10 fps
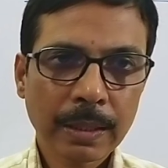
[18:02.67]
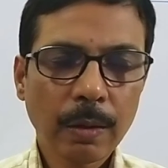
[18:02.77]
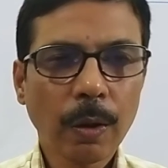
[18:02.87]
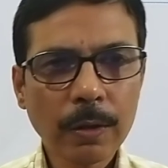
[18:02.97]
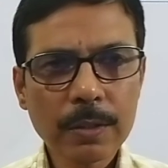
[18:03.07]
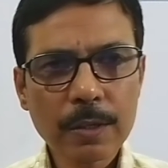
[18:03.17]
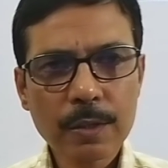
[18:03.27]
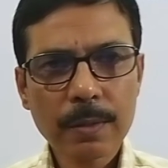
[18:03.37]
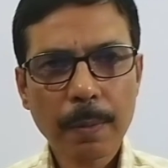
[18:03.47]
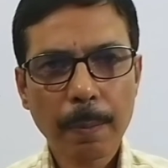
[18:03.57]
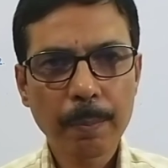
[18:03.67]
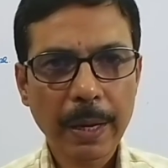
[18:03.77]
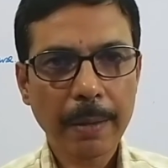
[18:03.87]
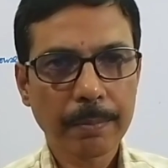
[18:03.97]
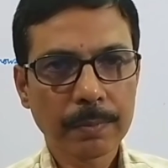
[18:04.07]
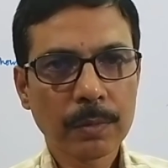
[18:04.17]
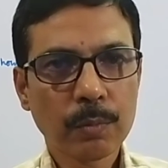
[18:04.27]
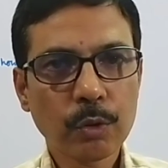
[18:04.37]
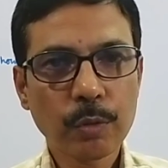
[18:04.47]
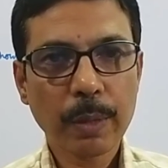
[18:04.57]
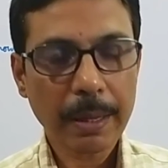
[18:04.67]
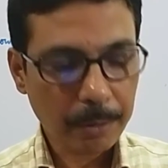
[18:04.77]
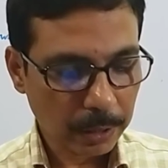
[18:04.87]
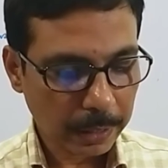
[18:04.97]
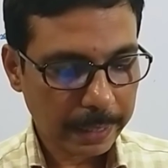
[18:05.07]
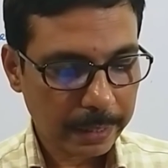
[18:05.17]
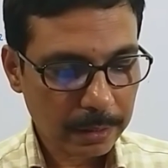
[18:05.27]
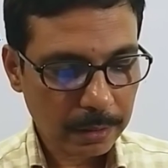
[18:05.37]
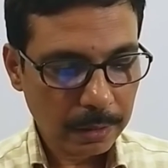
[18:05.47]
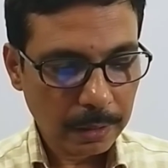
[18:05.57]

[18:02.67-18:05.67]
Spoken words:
Always is blame, put blame on the cat,